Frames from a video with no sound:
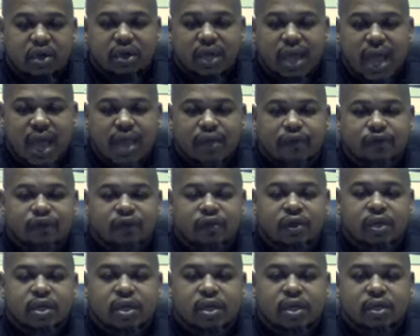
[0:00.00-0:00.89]
life,
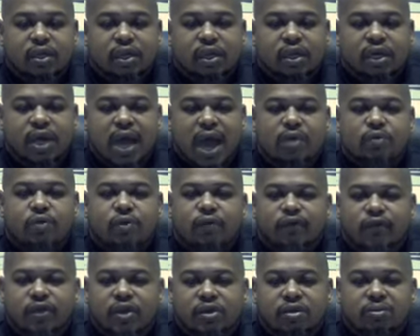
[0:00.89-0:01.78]
that God
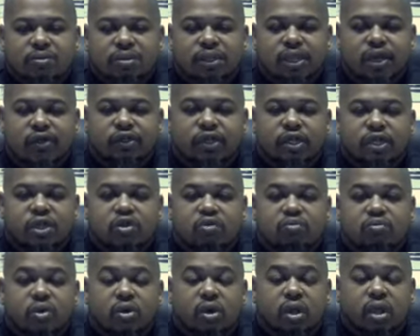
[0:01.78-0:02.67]
reveal himself to
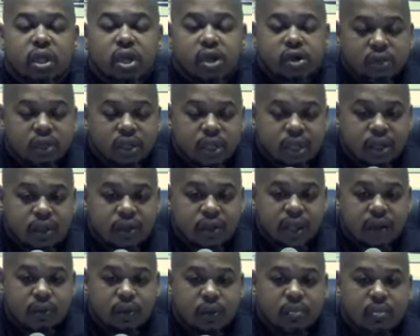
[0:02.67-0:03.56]
you more clearly,
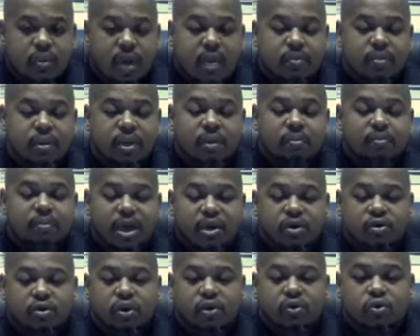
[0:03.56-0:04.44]
that we might be
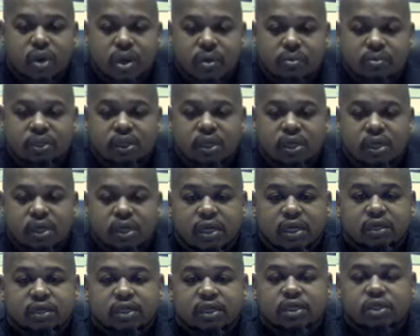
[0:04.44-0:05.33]
better equipped
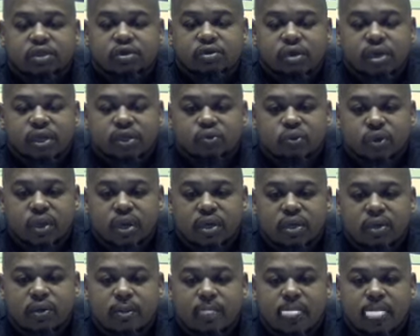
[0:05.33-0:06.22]
to do his
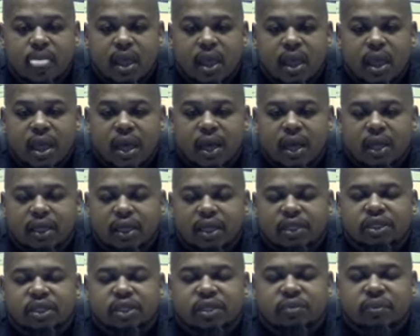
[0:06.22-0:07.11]
will.
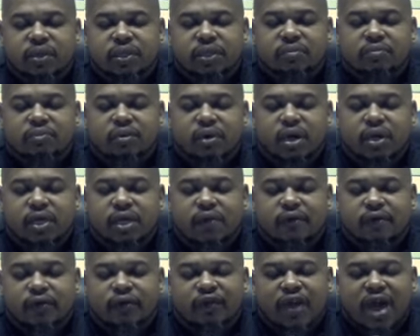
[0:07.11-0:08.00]
Let's dismiss in prayer. Dear
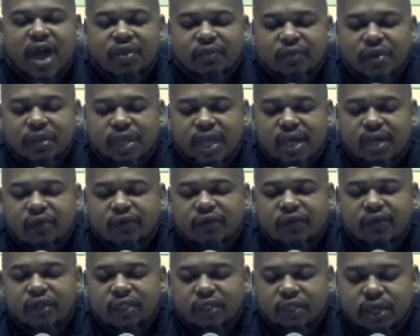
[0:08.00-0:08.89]
Heavenly Father, we thank you
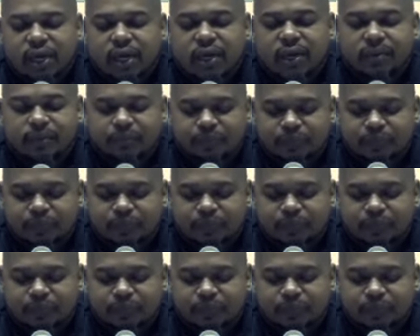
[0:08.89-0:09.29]
for this day.